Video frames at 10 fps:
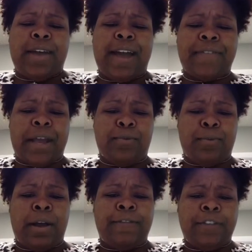have that
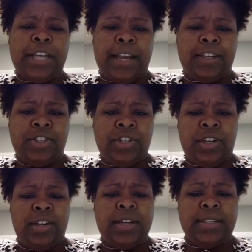rough
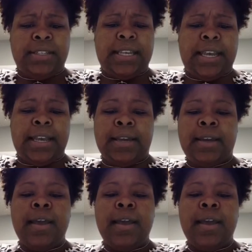texture in skin,